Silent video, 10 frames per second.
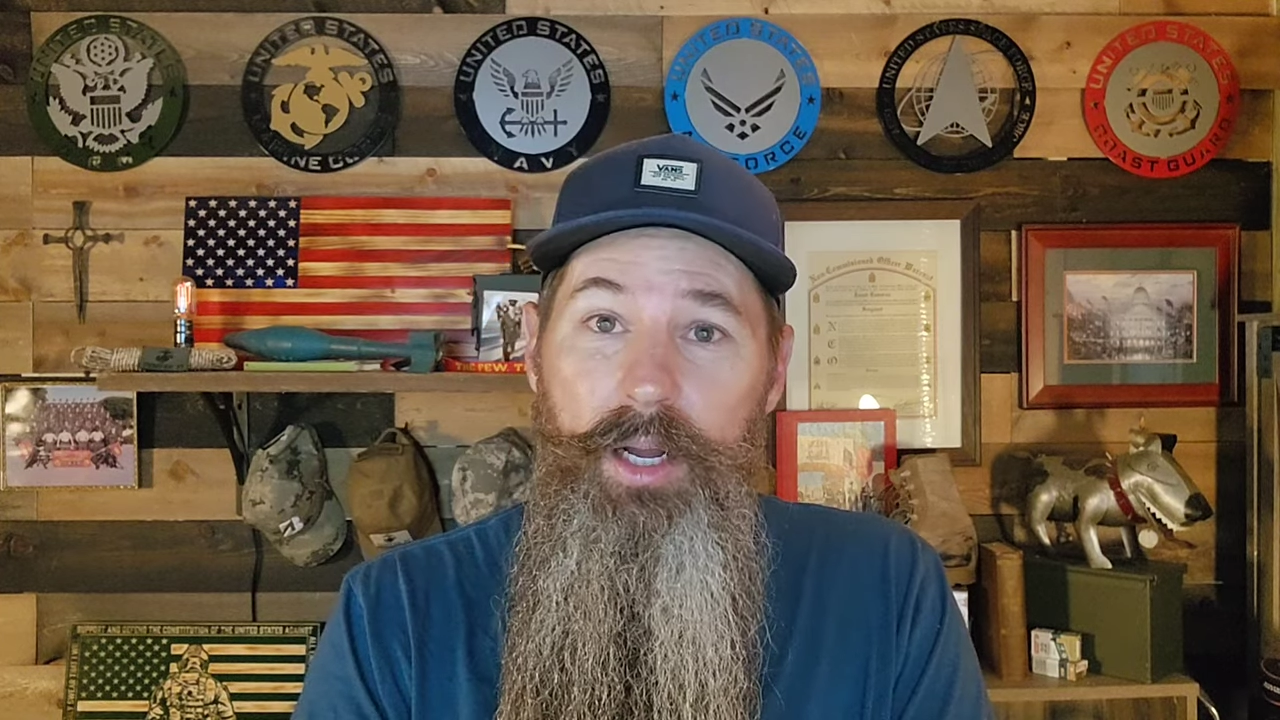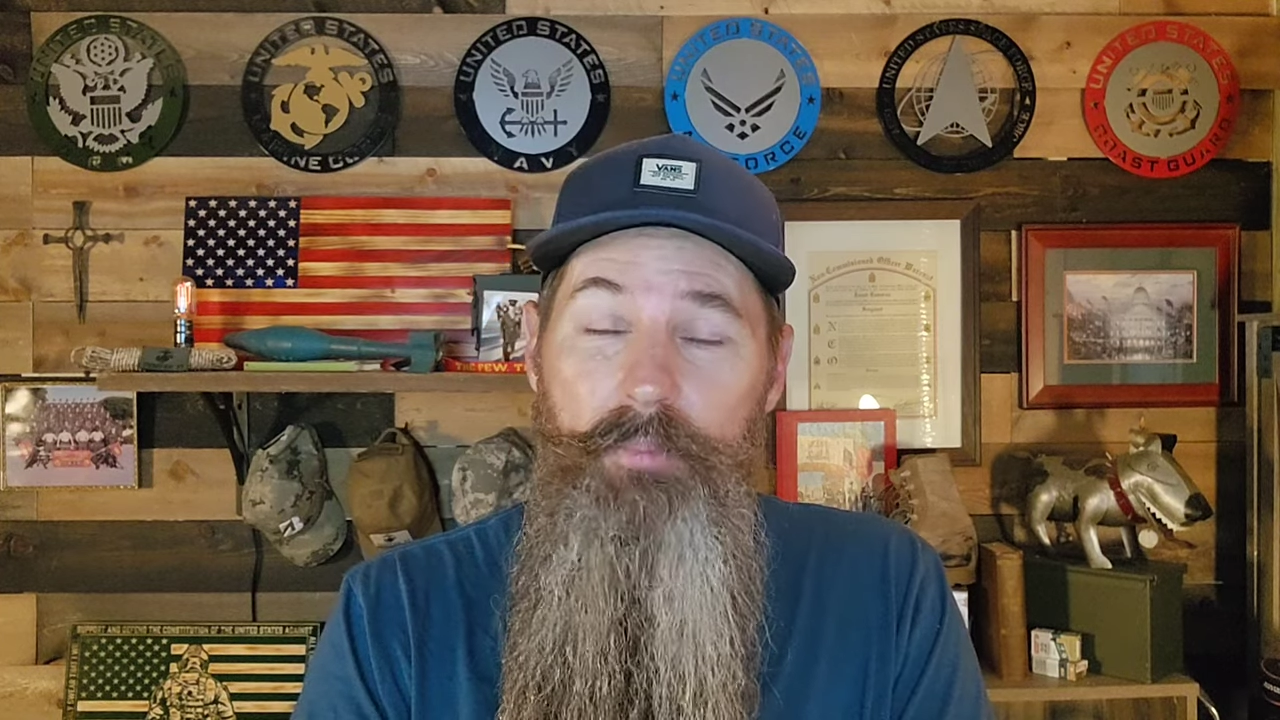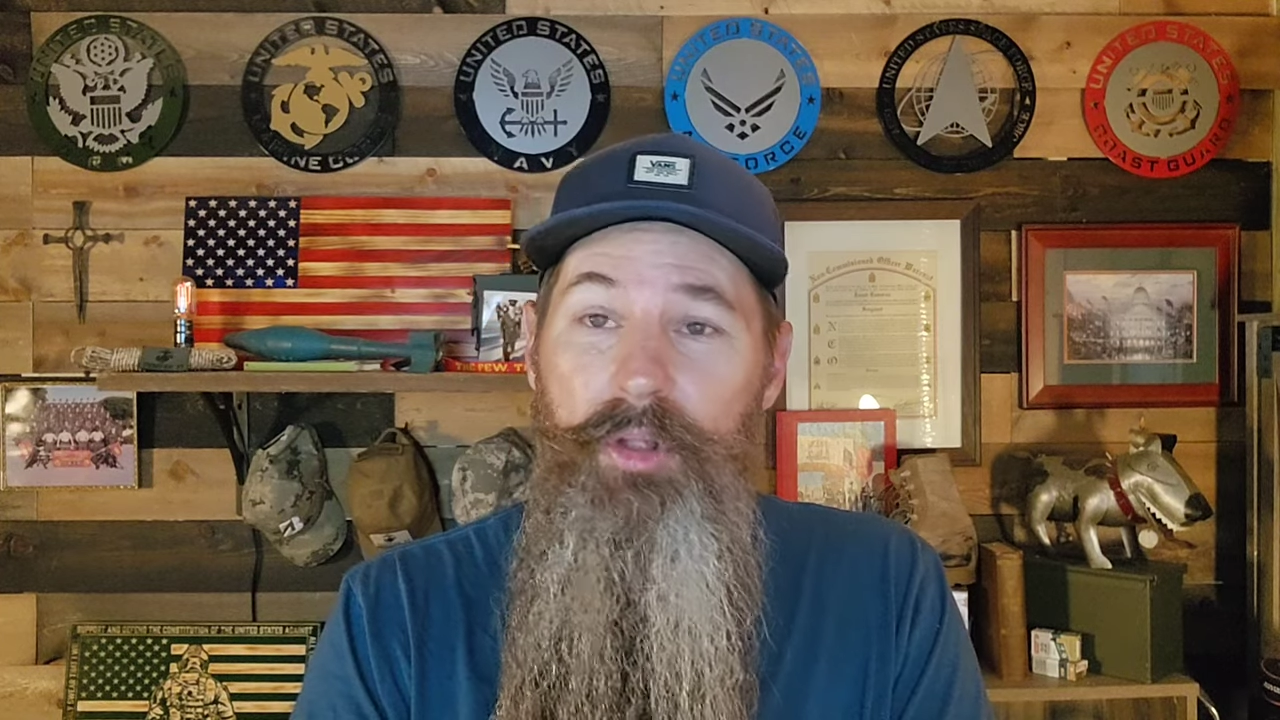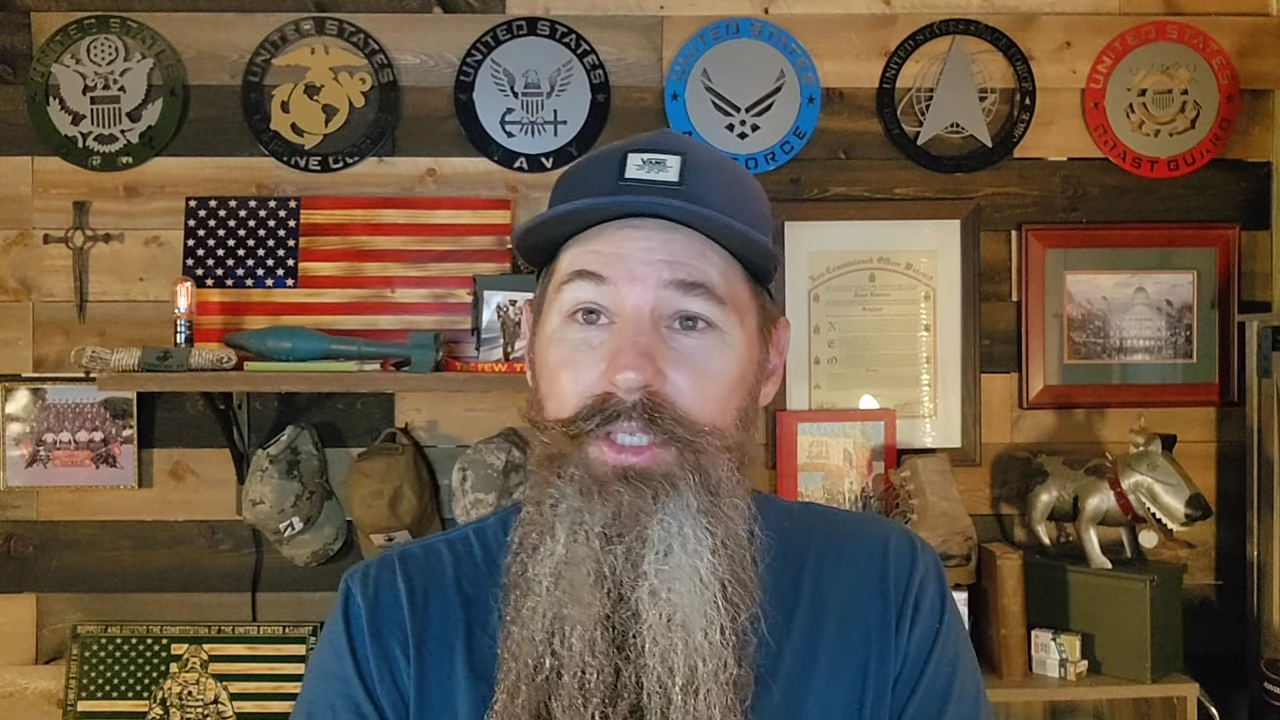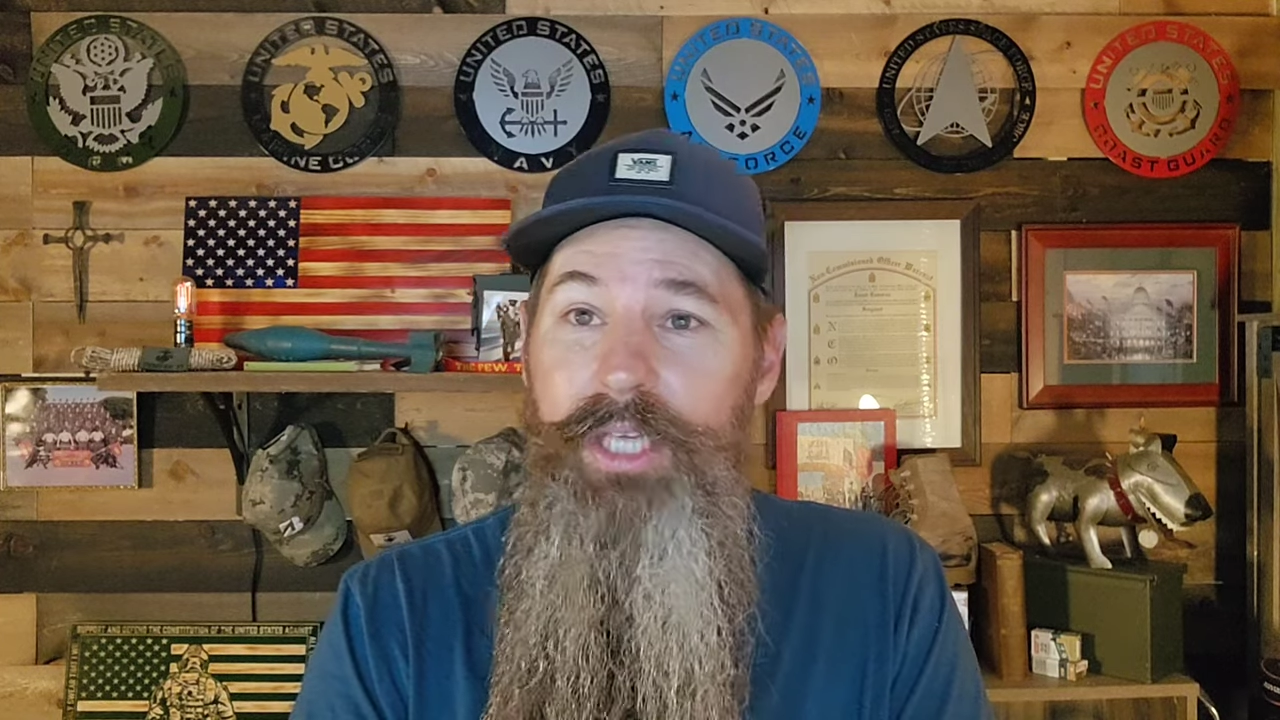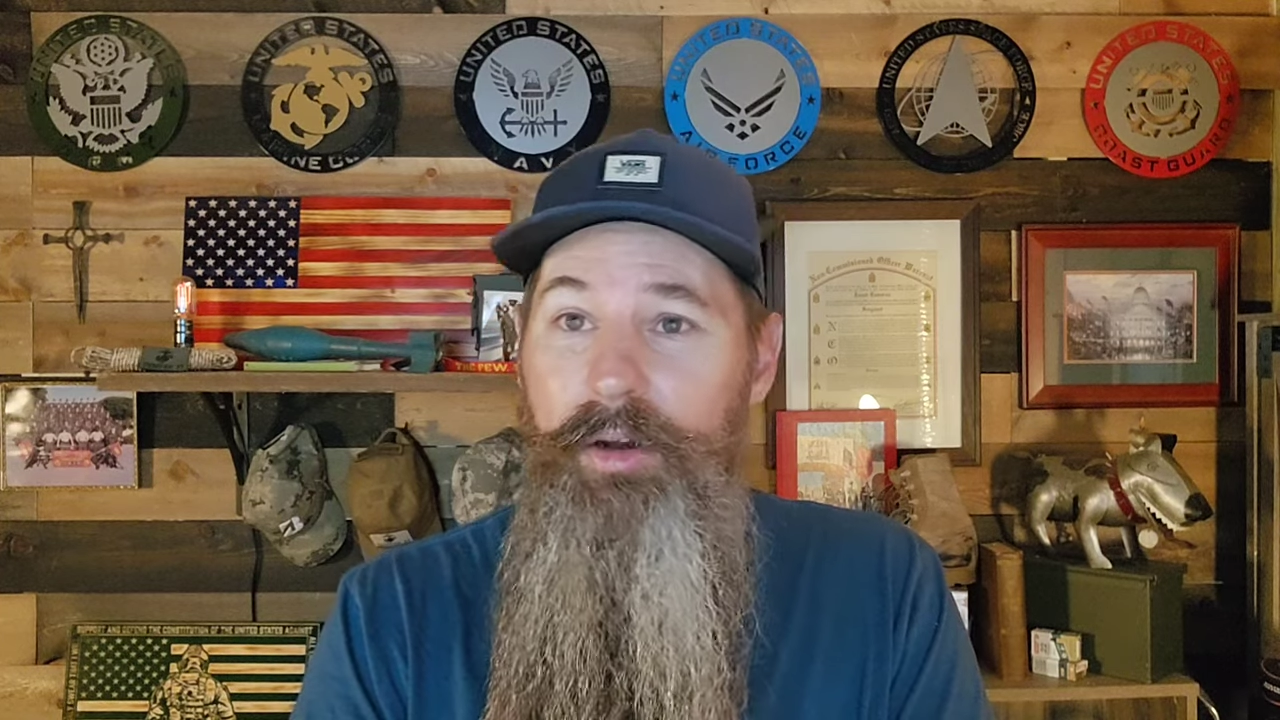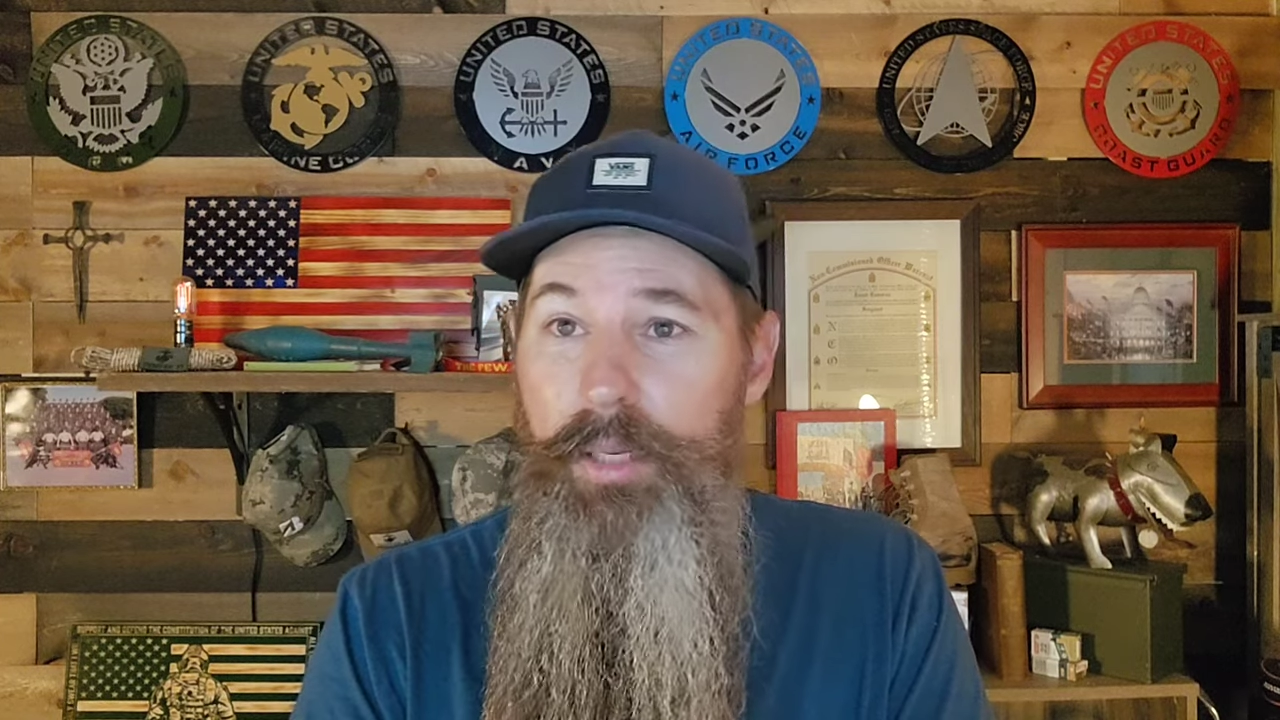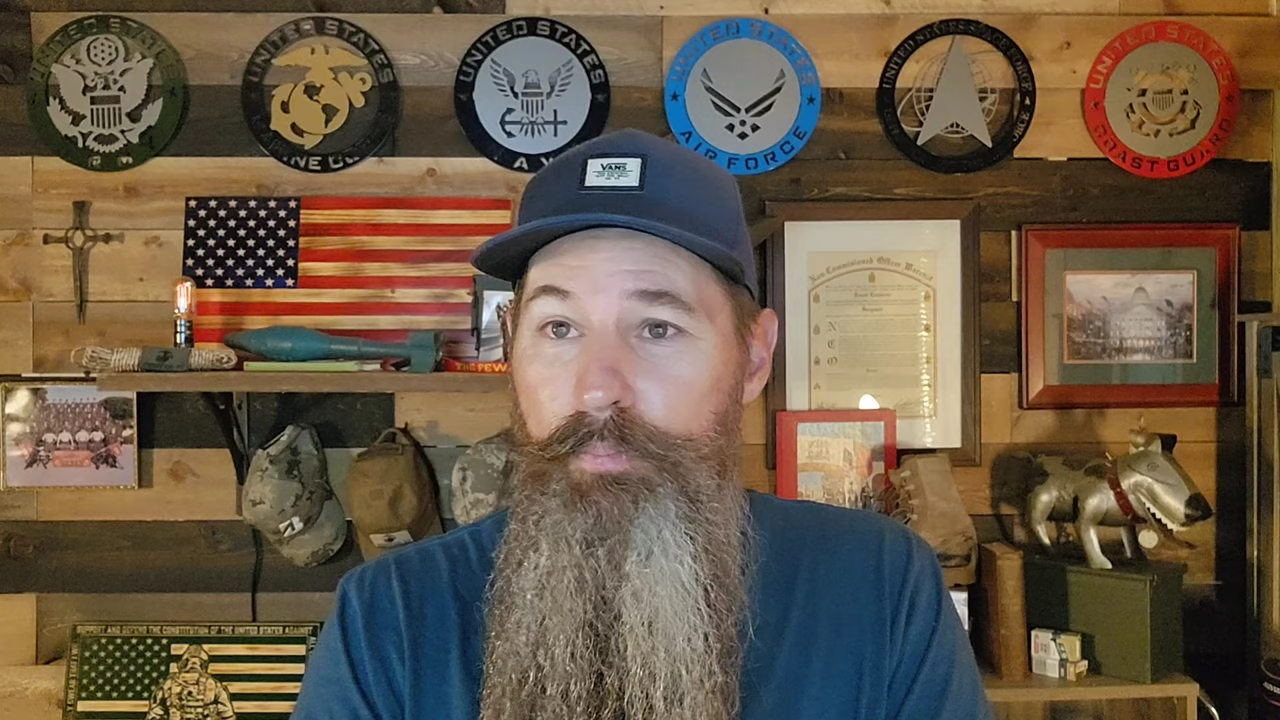a military